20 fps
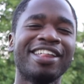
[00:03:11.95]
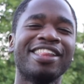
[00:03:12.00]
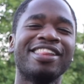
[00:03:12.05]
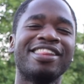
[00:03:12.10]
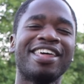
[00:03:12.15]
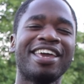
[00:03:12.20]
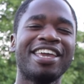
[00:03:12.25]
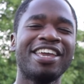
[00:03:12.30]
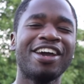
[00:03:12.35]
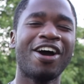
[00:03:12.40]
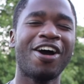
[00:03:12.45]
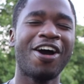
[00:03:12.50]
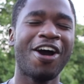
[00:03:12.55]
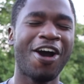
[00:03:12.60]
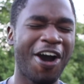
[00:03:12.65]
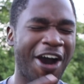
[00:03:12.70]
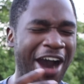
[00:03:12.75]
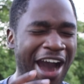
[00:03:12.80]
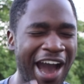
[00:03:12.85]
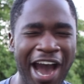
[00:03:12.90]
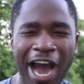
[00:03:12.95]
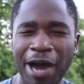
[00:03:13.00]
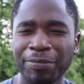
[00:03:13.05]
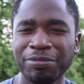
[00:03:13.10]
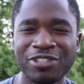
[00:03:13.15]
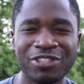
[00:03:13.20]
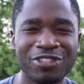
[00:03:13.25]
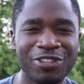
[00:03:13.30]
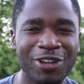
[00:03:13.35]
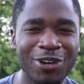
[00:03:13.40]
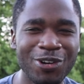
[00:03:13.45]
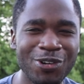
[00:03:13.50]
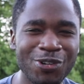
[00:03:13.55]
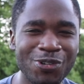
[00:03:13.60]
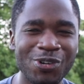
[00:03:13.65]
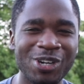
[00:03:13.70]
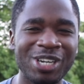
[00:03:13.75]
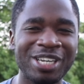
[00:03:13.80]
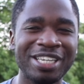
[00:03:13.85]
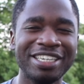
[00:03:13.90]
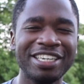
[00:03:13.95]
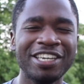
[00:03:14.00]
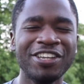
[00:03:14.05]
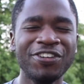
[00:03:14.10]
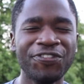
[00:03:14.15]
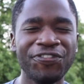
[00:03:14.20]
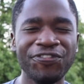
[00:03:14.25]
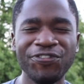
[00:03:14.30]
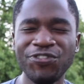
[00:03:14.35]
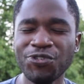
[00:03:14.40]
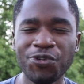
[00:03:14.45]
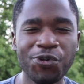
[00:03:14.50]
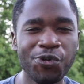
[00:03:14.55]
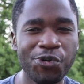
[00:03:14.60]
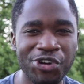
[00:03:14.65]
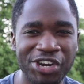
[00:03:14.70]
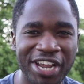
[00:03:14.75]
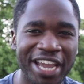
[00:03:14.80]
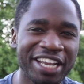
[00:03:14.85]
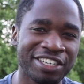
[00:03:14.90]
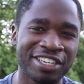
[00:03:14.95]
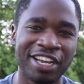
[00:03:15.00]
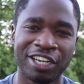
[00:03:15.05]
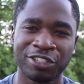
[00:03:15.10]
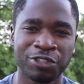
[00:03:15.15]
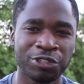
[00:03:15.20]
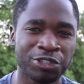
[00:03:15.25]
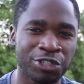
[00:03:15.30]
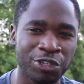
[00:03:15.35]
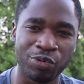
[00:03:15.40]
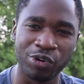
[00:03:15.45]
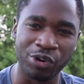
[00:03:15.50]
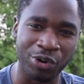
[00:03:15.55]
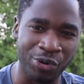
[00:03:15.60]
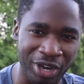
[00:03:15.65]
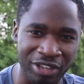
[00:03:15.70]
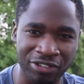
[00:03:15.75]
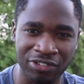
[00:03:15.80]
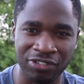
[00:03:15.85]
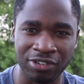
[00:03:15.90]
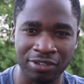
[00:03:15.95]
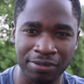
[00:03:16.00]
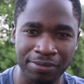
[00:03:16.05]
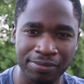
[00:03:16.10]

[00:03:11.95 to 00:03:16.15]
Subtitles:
They are absolutely infuriated at such a request.